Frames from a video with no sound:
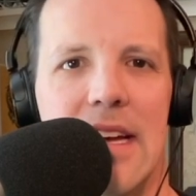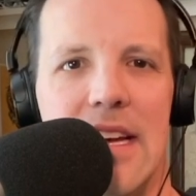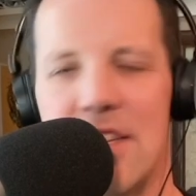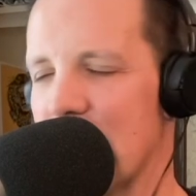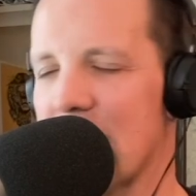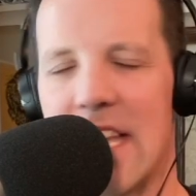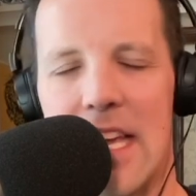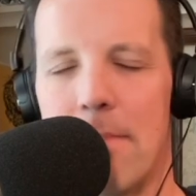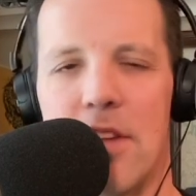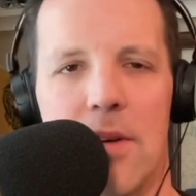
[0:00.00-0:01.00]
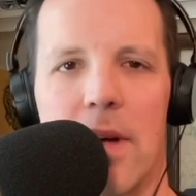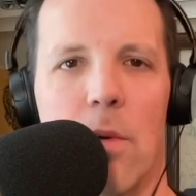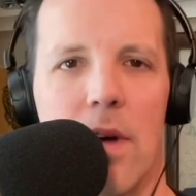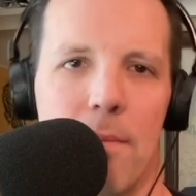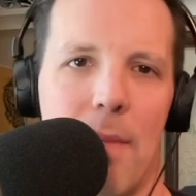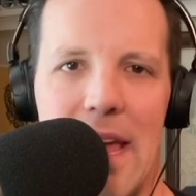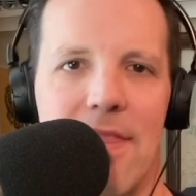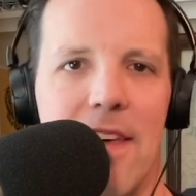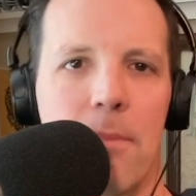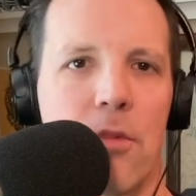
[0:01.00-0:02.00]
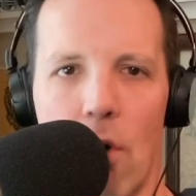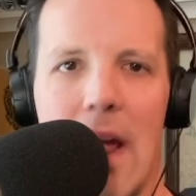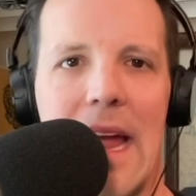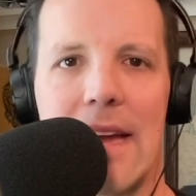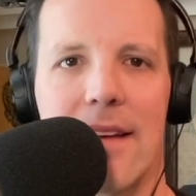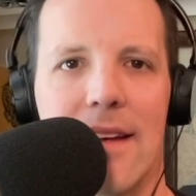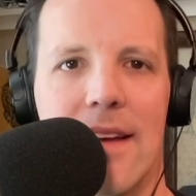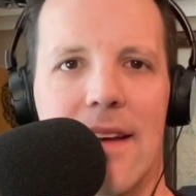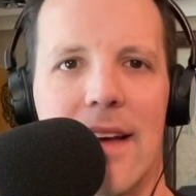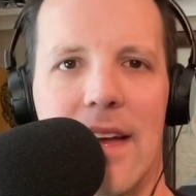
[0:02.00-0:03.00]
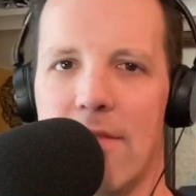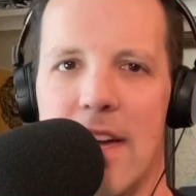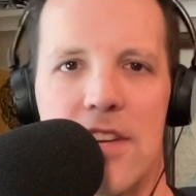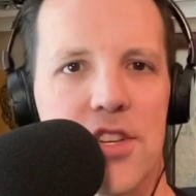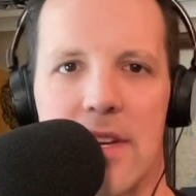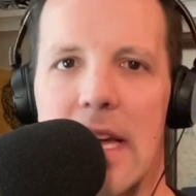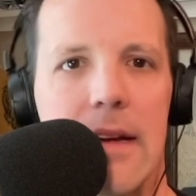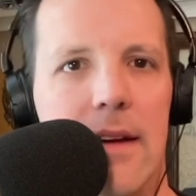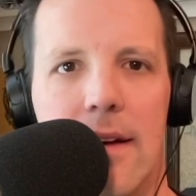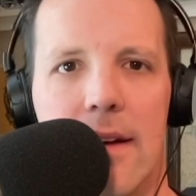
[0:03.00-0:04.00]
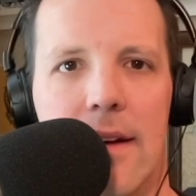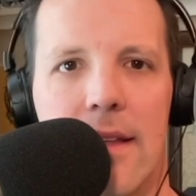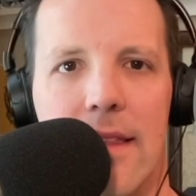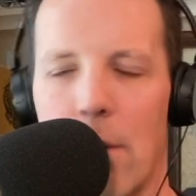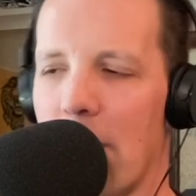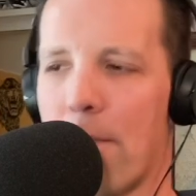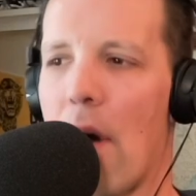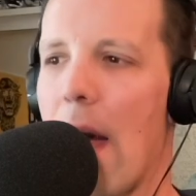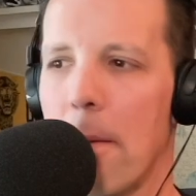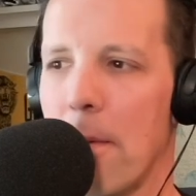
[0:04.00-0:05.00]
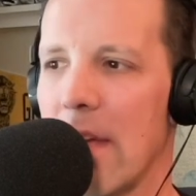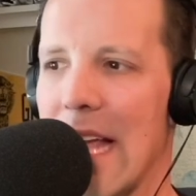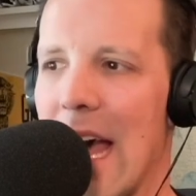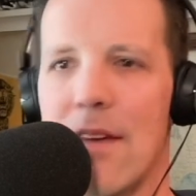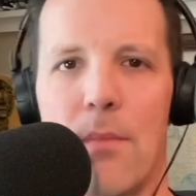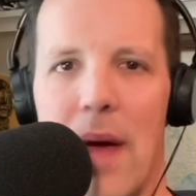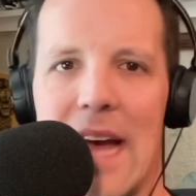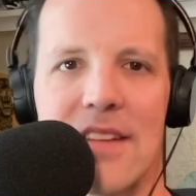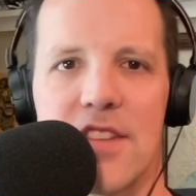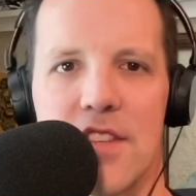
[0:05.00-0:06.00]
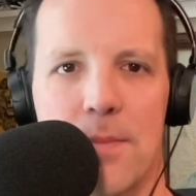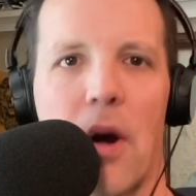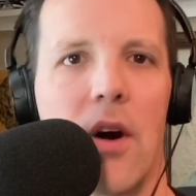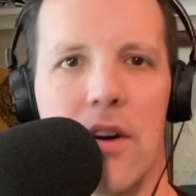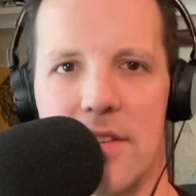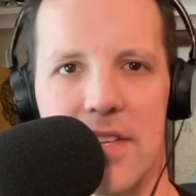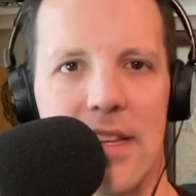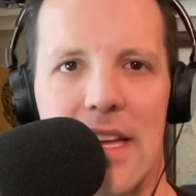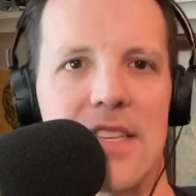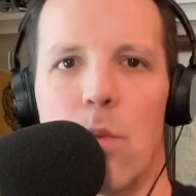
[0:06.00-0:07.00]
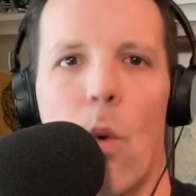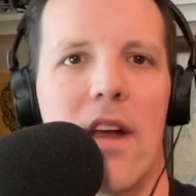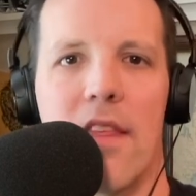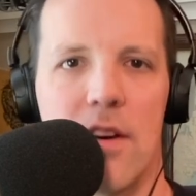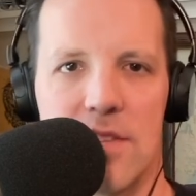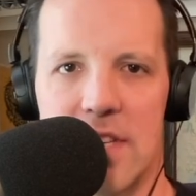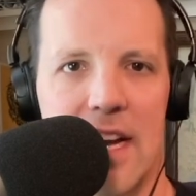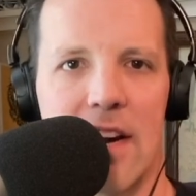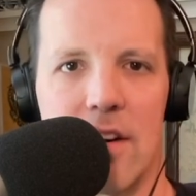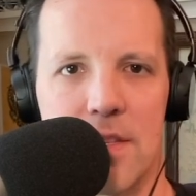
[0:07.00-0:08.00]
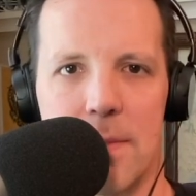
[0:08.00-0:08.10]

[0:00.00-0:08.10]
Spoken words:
is just keep doing what made them great. And eventually, they would have probably gotten past the Spurs at least one of those years,